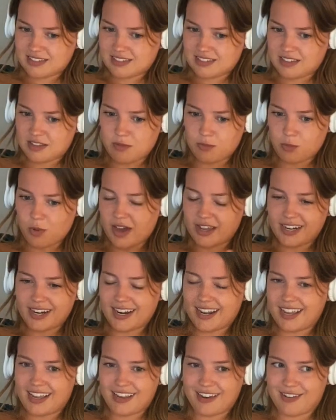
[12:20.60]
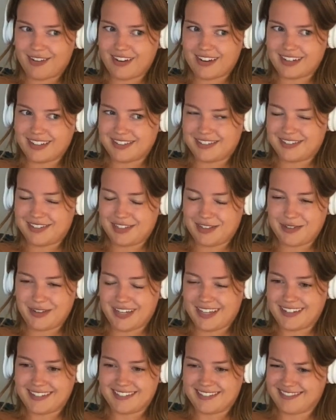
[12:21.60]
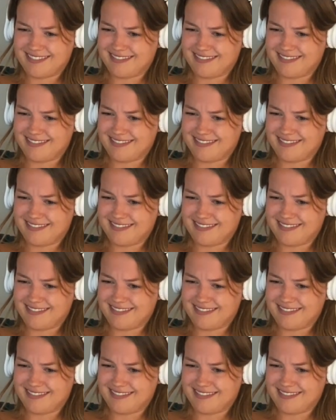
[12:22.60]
Then why did I agree to do it?